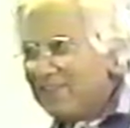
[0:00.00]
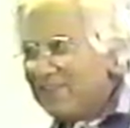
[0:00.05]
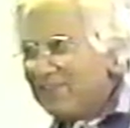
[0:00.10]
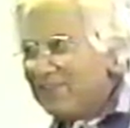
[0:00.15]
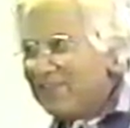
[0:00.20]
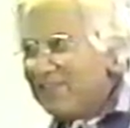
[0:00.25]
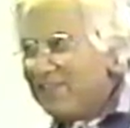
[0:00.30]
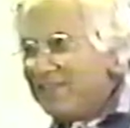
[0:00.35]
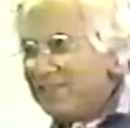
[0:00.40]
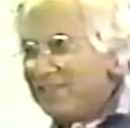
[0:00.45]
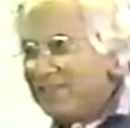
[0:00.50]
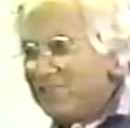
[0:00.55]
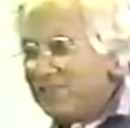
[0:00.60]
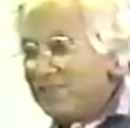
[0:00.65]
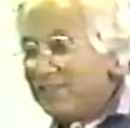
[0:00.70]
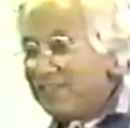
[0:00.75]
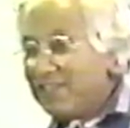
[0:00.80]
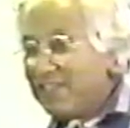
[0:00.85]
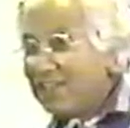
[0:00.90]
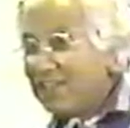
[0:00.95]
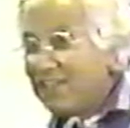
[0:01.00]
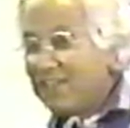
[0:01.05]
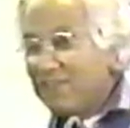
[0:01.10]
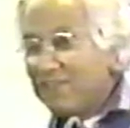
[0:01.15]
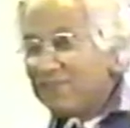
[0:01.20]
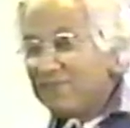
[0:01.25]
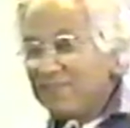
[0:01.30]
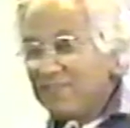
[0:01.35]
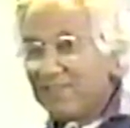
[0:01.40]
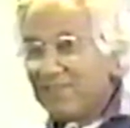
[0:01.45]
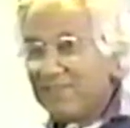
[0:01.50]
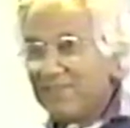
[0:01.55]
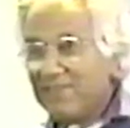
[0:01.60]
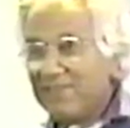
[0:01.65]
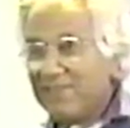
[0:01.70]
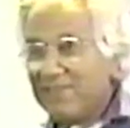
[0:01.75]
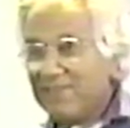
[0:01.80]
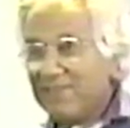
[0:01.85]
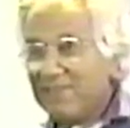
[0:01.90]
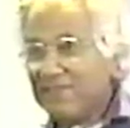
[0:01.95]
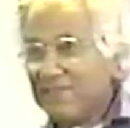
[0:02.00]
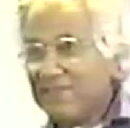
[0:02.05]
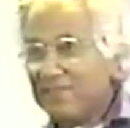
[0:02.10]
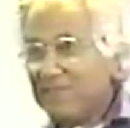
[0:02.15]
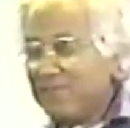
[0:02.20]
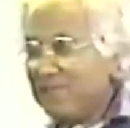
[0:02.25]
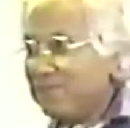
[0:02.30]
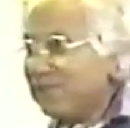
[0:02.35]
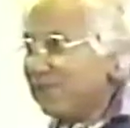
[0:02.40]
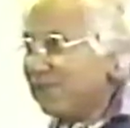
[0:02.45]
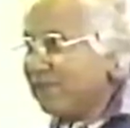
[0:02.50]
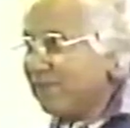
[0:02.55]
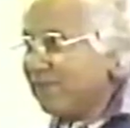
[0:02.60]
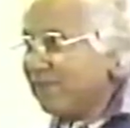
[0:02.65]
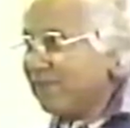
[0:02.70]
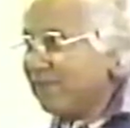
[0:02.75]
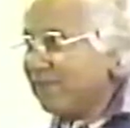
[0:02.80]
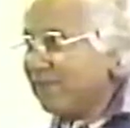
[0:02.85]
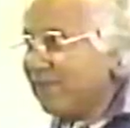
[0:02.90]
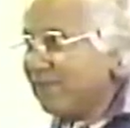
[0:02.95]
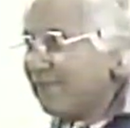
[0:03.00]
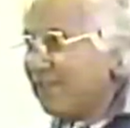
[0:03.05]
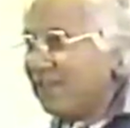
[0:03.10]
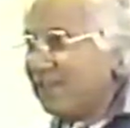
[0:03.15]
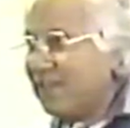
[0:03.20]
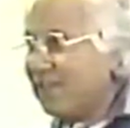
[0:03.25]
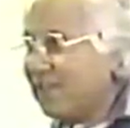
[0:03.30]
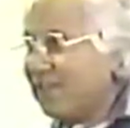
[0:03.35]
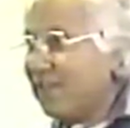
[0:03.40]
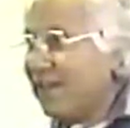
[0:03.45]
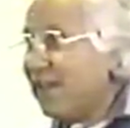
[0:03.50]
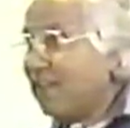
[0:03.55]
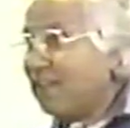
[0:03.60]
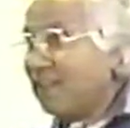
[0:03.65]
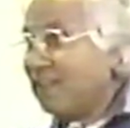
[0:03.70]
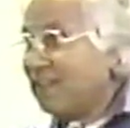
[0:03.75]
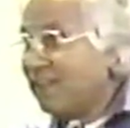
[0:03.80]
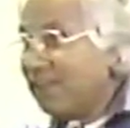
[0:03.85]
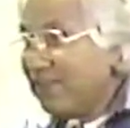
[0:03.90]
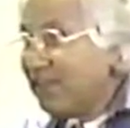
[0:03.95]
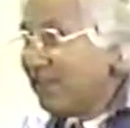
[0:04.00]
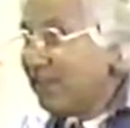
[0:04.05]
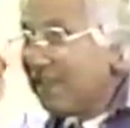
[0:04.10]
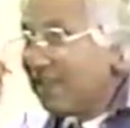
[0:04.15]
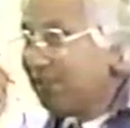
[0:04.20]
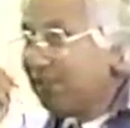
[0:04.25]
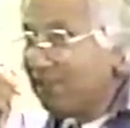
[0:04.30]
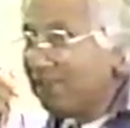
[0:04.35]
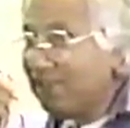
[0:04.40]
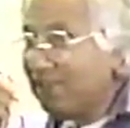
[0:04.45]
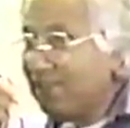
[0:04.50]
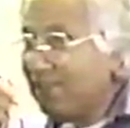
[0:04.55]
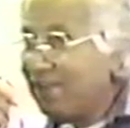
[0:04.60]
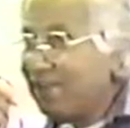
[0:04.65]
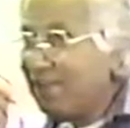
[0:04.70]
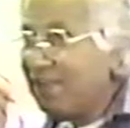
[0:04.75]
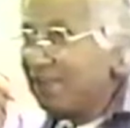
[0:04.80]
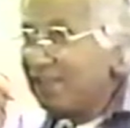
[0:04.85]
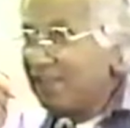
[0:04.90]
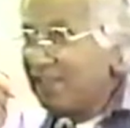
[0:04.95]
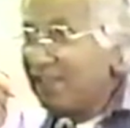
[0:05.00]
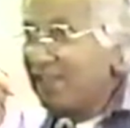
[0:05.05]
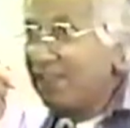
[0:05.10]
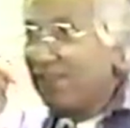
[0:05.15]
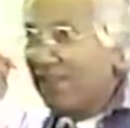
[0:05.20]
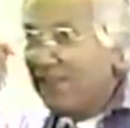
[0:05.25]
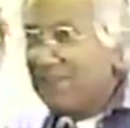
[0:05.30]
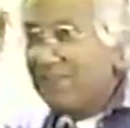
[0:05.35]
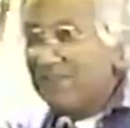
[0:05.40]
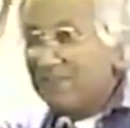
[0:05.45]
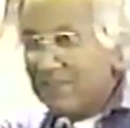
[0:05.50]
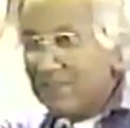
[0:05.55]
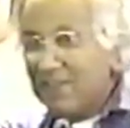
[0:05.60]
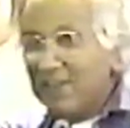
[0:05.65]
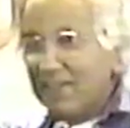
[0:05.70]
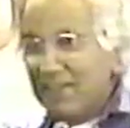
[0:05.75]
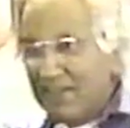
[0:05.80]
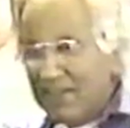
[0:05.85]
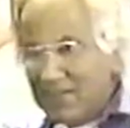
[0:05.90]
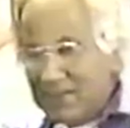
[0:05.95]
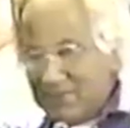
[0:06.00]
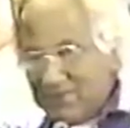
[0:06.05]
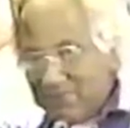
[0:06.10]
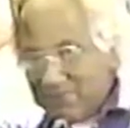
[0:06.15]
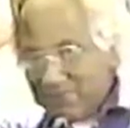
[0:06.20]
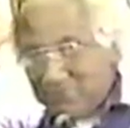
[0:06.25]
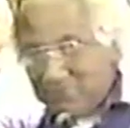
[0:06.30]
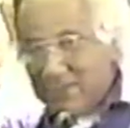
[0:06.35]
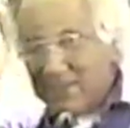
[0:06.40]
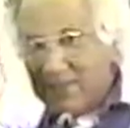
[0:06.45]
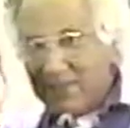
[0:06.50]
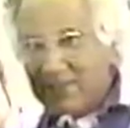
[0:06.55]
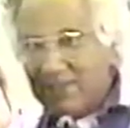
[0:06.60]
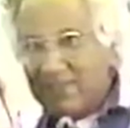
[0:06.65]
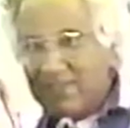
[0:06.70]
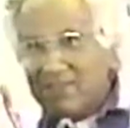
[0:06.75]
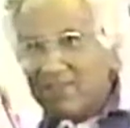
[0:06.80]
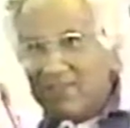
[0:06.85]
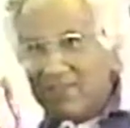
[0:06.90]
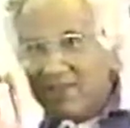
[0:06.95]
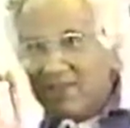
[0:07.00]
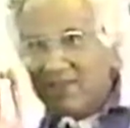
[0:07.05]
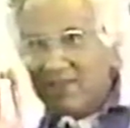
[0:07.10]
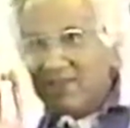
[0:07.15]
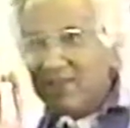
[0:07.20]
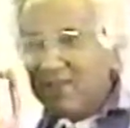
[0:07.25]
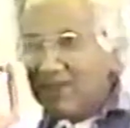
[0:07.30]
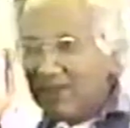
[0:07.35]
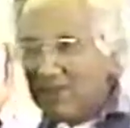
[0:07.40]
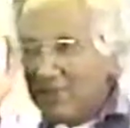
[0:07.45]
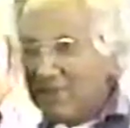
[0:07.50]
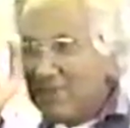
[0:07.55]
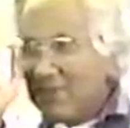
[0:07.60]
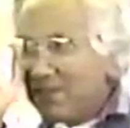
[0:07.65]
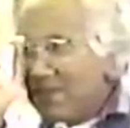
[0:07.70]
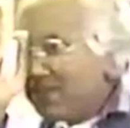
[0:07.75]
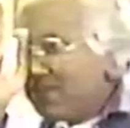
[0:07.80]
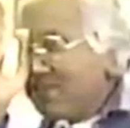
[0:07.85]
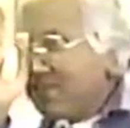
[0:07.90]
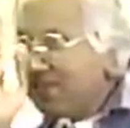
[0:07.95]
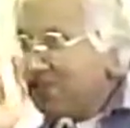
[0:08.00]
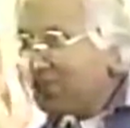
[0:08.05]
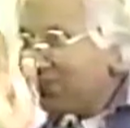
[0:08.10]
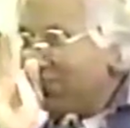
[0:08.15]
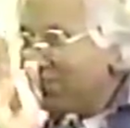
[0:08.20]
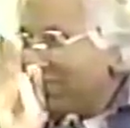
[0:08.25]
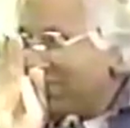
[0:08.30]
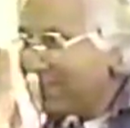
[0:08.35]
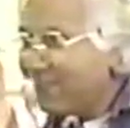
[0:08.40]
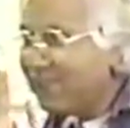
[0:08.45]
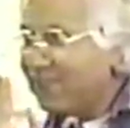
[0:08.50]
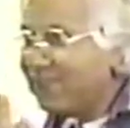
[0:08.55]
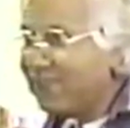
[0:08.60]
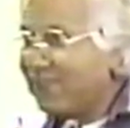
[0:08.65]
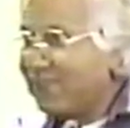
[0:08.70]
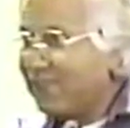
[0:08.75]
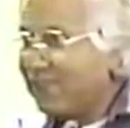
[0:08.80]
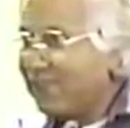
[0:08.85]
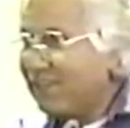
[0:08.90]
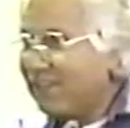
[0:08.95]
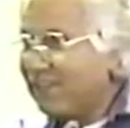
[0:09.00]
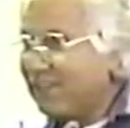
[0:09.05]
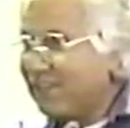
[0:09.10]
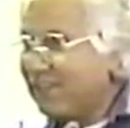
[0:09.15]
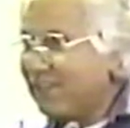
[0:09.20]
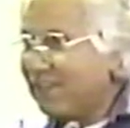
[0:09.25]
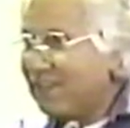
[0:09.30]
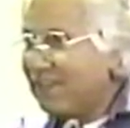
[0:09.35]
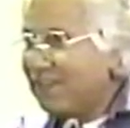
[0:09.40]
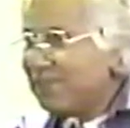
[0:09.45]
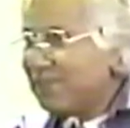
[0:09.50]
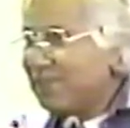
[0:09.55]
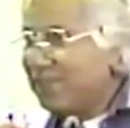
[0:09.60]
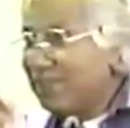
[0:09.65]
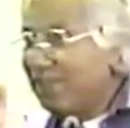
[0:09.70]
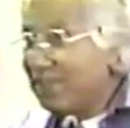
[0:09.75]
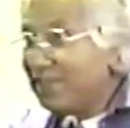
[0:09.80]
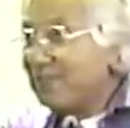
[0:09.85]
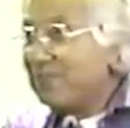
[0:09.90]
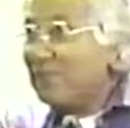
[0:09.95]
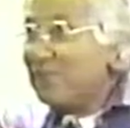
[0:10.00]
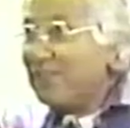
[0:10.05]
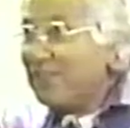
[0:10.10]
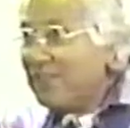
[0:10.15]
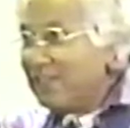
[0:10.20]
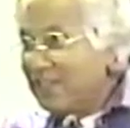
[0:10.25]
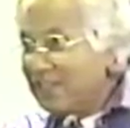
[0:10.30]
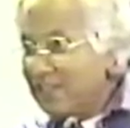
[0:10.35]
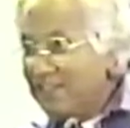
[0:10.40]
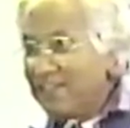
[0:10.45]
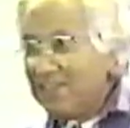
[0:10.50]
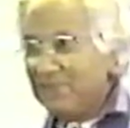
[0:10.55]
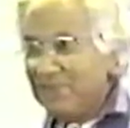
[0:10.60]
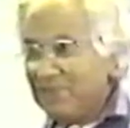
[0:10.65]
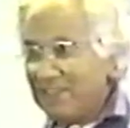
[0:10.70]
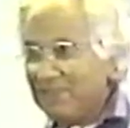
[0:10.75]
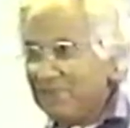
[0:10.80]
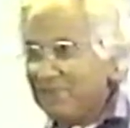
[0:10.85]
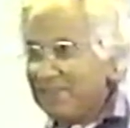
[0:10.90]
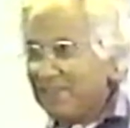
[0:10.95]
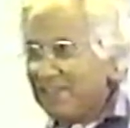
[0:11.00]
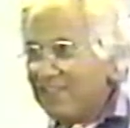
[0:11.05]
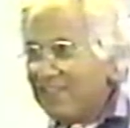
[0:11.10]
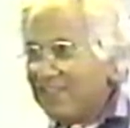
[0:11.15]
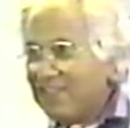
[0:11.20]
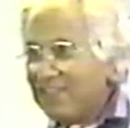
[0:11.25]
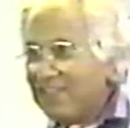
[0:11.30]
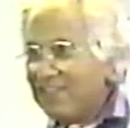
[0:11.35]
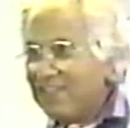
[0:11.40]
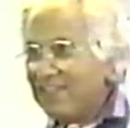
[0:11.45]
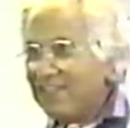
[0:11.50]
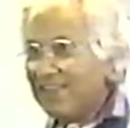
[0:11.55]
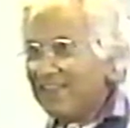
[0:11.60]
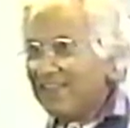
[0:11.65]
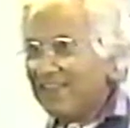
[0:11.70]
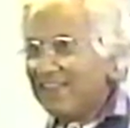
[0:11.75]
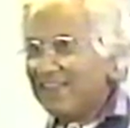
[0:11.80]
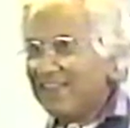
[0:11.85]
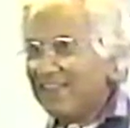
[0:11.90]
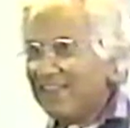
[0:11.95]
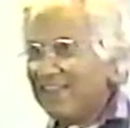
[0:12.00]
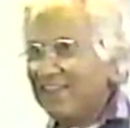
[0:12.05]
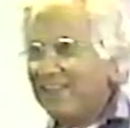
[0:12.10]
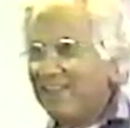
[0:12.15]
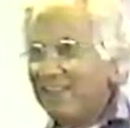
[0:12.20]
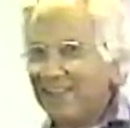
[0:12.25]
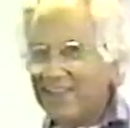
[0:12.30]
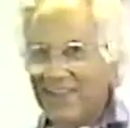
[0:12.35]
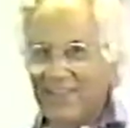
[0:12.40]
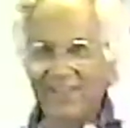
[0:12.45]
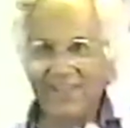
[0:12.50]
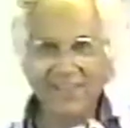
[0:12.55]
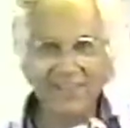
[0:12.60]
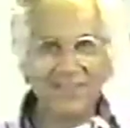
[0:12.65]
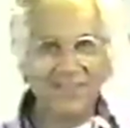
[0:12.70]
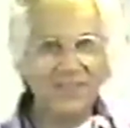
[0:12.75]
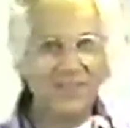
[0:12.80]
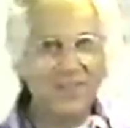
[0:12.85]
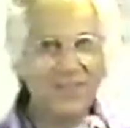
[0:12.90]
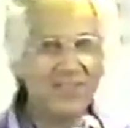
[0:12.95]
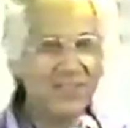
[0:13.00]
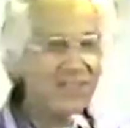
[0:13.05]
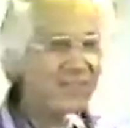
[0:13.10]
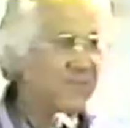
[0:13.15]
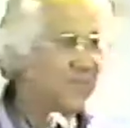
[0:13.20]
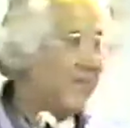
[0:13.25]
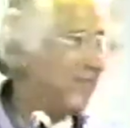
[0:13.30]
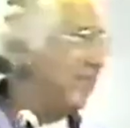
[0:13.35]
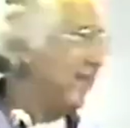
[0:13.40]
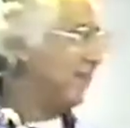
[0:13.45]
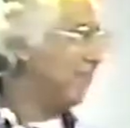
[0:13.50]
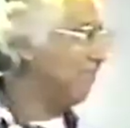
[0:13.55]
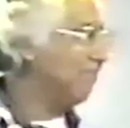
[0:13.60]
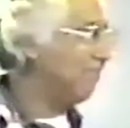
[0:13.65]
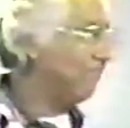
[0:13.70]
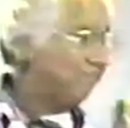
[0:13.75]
We need to present the real good news to people. And it's not that everything happened at the cross. That is tremendous a tremendous issue there at the cross. But it's the beginning of something, not the end. Let's draw some of that.